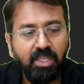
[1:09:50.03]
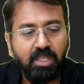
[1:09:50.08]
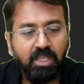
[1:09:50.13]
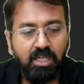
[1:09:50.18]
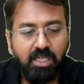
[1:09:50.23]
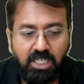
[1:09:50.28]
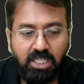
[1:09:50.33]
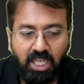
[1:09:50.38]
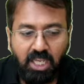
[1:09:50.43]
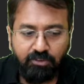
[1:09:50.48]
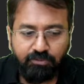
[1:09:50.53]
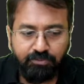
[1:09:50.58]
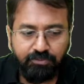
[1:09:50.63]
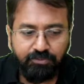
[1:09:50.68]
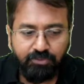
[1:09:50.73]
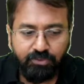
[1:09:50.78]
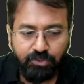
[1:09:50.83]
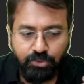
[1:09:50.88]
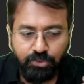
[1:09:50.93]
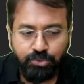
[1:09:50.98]
Now
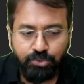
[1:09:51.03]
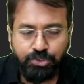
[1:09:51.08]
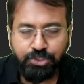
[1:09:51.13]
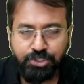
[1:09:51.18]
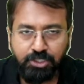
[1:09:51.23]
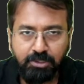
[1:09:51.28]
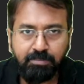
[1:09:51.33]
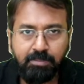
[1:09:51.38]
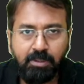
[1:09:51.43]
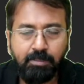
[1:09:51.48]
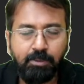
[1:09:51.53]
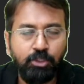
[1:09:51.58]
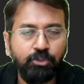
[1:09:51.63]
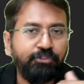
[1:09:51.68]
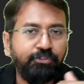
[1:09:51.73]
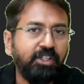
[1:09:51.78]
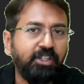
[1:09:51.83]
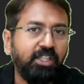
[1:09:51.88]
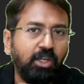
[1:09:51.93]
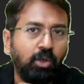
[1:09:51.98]
you should be able to
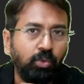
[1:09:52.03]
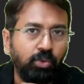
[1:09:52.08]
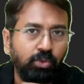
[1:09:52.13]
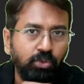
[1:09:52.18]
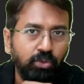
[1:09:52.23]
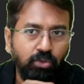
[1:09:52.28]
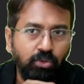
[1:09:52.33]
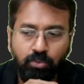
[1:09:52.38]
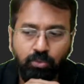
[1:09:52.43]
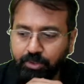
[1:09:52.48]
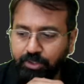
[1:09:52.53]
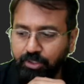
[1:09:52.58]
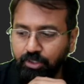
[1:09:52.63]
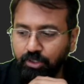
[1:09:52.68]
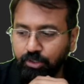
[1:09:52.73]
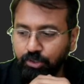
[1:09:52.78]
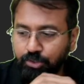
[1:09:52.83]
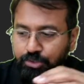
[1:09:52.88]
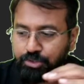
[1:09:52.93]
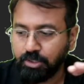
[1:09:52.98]
figure out over here,
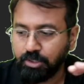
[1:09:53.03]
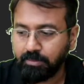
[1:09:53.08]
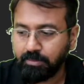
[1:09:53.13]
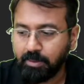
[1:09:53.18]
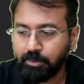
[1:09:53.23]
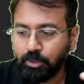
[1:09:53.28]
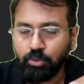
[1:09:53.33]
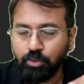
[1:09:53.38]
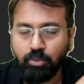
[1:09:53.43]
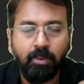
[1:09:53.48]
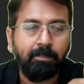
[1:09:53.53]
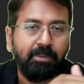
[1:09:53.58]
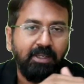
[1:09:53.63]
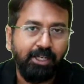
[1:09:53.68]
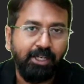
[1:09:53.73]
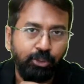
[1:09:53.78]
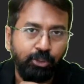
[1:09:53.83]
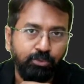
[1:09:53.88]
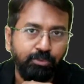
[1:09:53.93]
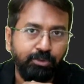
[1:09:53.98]
you should be able to apply
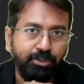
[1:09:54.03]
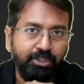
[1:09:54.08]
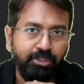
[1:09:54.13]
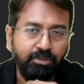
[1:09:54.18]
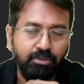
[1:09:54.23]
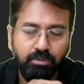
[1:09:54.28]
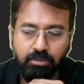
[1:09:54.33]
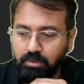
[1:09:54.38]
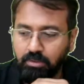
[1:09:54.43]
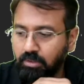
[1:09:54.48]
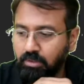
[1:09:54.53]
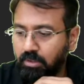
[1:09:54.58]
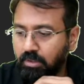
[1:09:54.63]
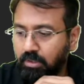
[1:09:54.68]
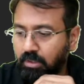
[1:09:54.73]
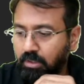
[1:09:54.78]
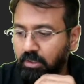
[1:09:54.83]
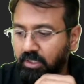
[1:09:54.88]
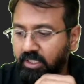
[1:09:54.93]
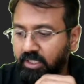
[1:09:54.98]
it over here.
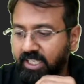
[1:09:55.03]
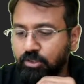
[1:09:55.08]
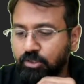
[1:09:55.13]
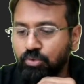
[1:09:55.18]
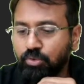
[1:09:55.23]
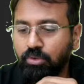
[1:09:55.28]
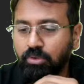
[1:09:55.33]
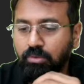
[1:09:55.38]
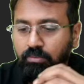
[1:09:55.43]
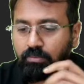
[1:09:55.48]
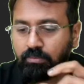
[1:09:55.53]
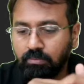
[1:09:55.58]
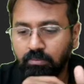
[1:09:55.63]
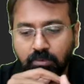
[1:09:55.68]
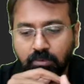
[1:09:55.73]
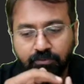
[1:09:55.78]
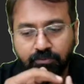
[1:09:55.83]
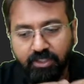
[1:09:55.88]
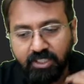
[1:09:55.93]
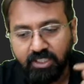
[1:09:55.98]
Okay, so
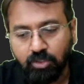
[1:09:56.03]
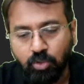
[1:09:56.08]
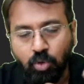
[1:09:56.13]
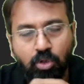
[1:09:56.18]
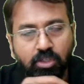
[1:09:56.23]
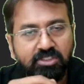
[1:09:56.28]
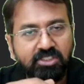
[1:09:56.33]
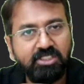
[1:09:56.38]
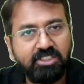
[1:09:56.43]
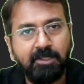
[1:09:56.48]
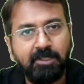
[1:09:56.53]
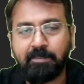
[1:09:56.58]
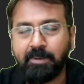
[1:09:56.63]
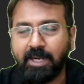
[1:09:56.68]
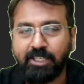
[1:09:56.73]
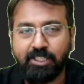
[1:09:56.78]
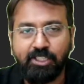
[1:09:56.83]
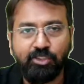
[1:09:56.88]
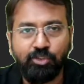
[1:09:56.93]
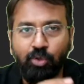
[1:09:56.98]
with constant
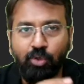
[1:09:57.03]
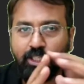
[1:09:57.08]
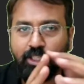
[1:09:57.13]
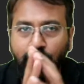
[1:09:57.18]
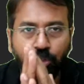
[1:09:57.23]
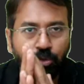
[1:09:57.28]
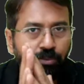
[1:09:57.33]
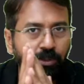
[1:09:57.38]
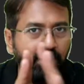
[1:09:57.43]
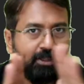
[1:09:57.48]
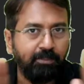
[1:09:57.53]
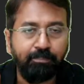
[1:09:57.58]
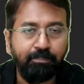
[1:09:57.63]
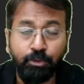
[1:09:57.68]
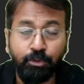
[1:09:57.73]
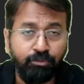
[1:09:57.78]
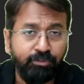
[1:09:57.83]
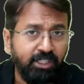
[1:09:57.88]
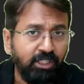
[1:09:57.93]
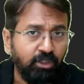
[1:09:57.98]
practice only you will
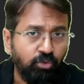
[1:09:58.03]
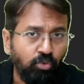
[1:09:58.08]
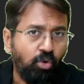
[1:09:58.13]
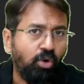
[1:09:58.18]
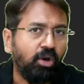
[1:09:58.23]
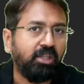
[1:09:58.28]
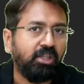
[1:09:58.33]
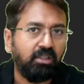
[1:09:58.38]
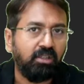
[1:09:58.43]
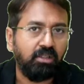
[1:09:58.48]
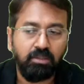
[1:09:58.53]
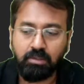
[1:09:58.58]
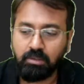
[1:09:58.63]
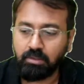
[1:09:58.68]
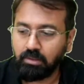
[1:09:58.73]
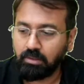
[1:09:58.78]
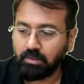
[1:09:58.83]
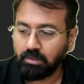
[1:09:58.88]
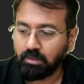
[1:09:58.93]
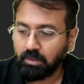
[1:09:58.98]
improve in quant,
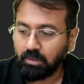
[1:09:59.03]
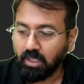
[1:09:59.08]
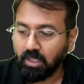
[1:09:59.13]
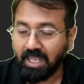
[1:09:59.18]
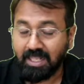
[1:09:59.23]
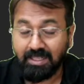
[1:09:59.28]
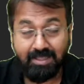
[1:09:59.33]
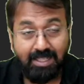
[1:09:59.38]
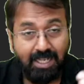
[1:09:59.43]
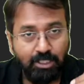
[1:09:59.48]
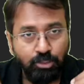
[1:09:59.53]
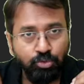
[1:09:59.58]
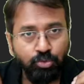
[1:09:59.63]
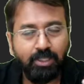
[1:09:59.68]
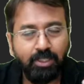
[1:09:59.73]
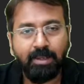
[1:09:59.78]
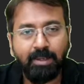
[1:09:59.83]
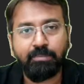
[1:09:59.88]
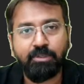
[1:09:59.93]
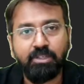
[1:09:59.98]
and that's what
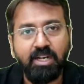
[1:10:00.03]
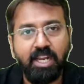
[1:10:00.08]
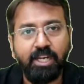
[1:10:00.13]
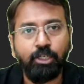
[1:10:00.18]
I'm trying